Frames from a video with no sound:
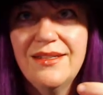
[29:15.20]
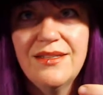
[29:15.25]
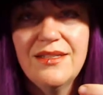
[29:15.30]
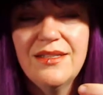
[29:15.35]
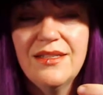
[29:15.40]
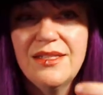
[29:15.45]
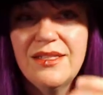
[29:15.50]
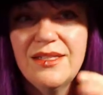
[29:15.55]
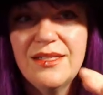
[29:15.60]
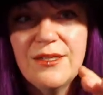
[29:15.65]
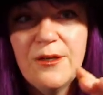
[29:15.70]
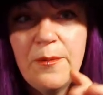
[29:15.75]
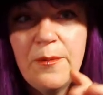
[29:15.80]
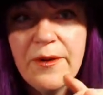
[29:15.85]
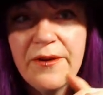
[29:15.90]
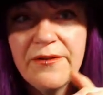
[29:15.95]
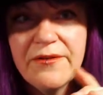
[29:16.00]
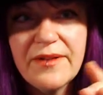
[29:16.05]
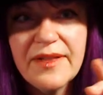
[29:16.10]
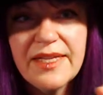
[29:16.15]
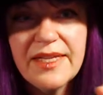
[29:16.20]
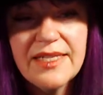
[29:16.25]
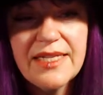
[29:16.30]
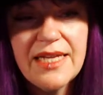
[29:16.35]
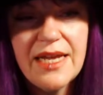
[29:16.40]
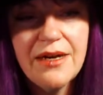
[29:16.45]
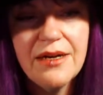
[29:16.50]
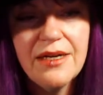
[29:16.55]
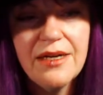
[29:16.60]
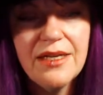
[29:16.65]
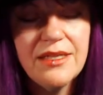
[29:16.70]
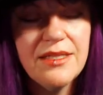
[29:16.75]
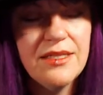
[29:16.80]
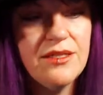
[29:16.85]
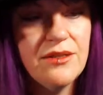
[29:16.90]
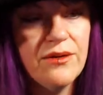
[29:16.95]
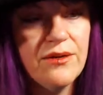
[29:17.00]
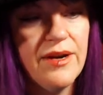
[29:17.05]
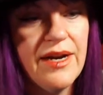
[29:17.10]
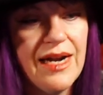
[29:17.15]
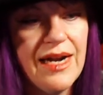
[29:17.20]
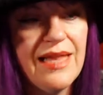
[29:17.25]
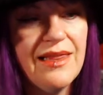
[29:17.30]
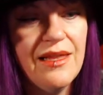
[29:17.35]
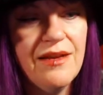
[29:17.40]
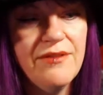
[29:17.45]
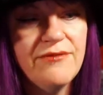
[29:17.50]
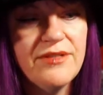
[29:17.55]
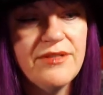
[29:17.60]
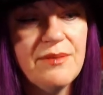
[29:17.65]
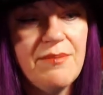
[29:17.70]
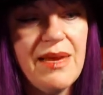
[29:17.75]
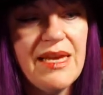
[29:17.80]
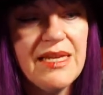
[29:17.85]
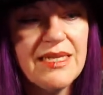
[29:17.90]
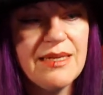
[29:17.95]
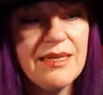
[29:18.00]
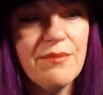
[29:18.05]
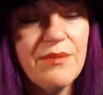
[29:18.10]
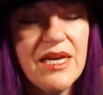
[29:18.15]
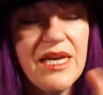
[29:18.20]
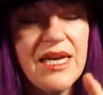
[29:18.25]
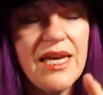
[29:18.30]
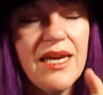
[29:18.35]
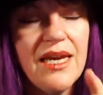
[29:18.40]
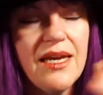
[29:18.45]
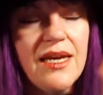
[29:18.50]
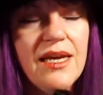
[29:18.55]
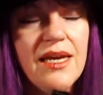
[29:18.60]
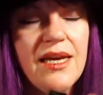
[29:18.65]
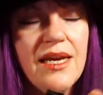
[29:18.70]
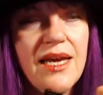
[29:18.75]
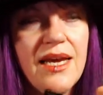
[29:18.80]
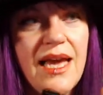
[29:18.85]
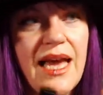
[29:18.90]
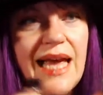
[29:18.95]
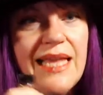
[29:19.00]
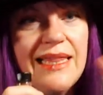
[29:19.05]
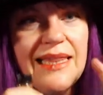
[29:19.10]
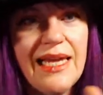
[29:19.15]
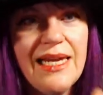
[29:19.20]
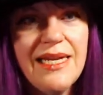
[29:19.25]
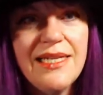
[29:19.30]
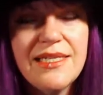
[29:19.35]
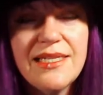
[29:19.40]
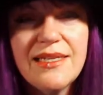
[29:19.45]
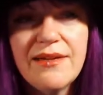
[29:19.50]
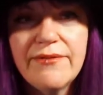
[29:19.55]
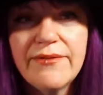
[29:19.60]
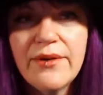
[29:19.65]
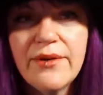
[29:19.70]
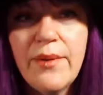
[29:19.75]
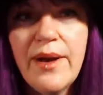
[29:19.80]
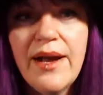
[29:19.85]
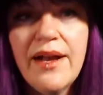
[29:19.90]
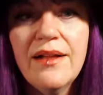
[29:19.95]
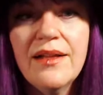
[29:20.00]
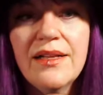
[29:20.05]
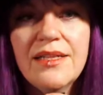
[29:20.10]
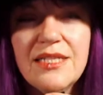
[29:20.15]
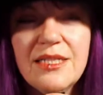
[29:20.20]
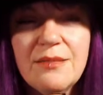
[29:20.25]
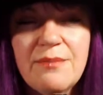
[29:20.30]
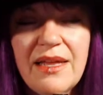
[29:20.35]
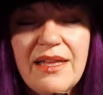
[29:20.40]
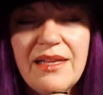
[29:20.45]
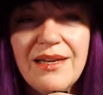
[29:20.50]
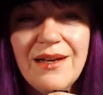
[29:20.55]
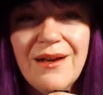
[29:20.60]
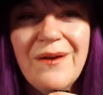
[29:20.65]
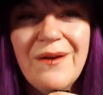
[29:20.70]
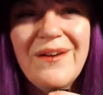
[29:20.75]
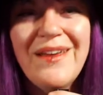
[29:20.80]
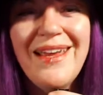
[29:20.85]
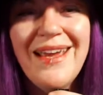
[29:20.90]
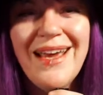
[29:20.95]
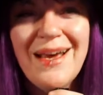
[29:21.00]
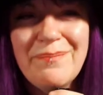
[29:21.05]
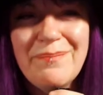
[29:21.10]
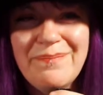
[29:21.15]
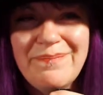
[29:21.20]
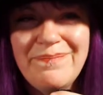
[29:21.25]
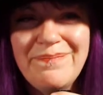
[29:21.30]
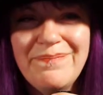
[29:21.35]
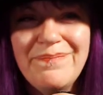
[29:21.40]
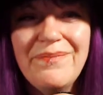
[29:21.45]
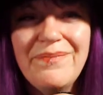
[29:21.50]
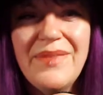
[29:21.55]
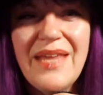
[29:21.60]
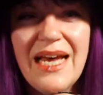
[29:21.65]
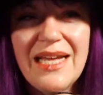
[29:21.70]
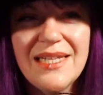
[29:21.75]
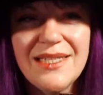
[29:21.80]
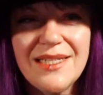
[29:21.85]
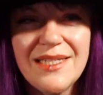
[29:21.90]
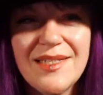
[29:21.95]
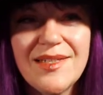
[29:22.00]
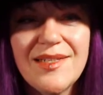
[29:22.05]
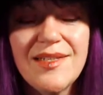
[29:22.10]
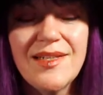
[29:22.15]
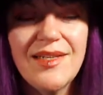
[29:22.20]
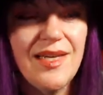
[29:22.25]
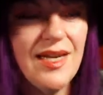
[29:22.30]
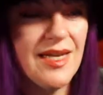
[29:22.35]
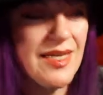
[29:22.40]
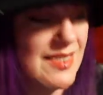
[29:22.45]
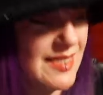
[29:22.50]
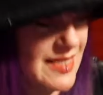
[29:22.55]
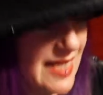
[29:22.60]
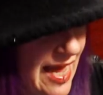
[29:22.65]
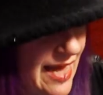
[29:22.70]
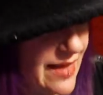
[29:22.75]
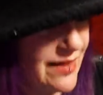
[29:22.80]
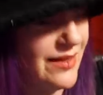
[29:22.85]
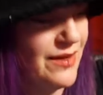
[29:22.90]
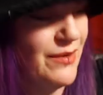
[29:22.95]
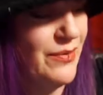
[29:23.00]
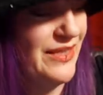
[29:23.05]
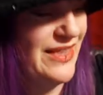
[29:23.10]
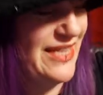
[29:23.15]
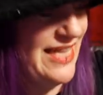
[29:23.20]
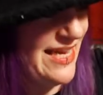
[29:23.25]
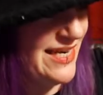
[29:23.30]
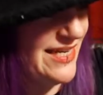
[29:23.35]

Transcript: so perfectly Saturn. It's so great. I love to make something and let it sit for a while and smell it and go, yeah, that's exactly what that